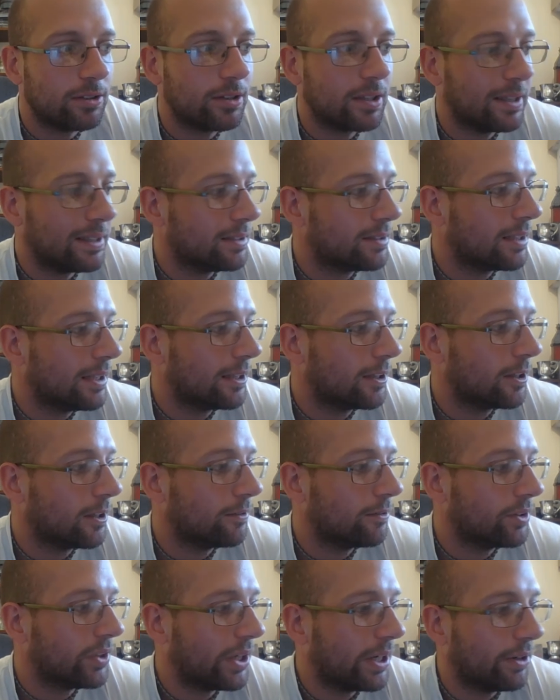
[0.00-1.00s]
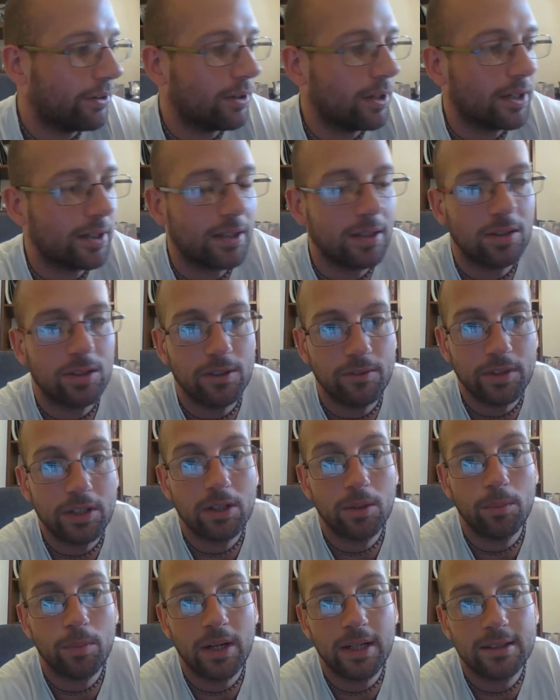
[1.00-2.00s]
try and take over its hierarchy so we
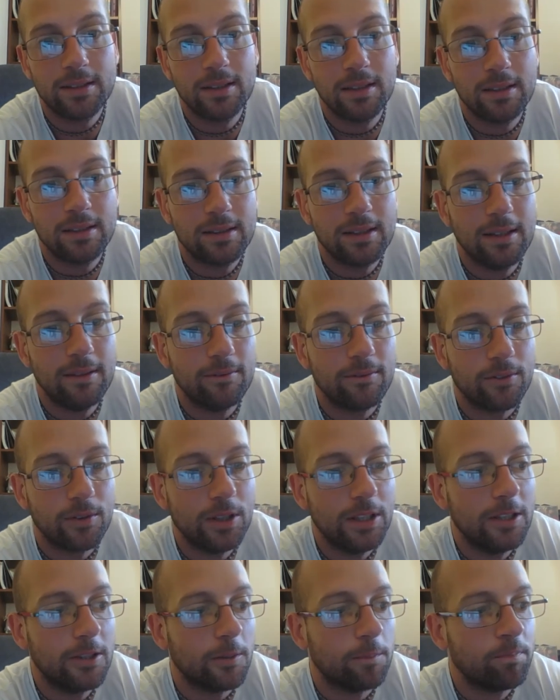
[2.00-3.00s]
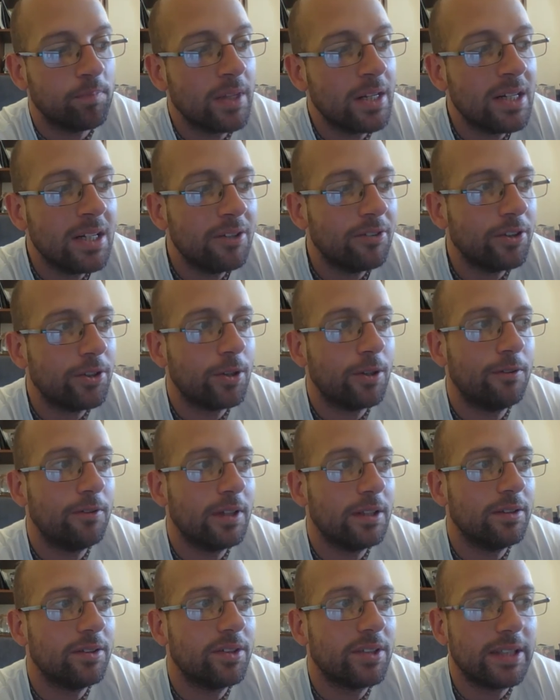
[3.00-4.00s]
could practice in freedom. There's
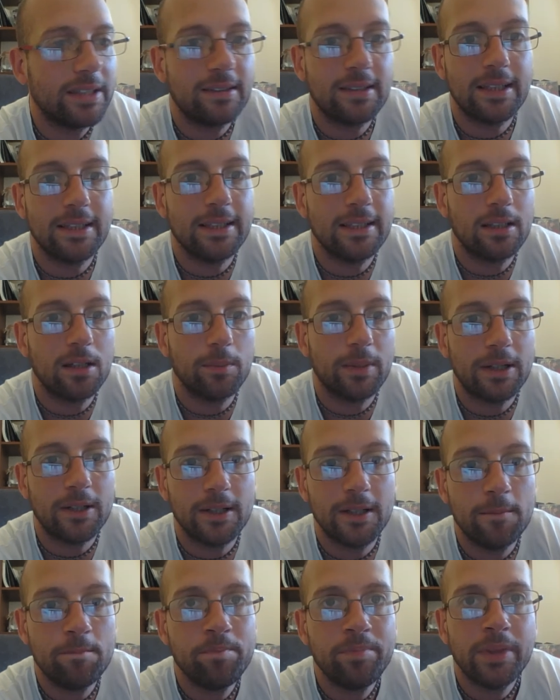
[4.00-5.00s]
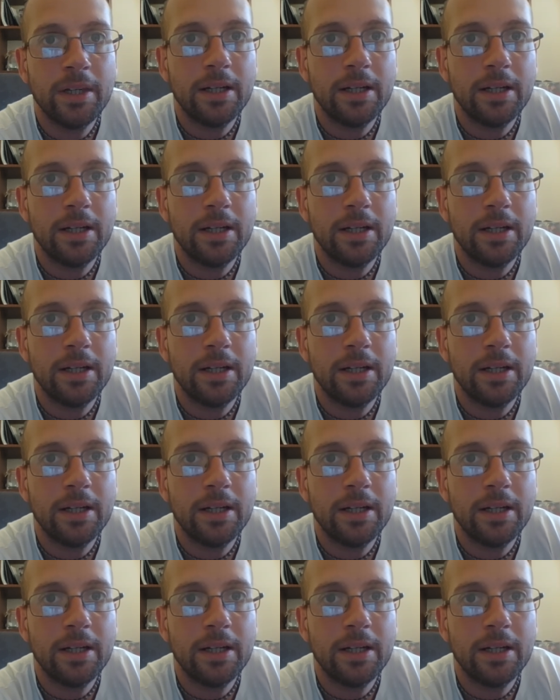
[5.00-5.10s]
nothing satanic about it.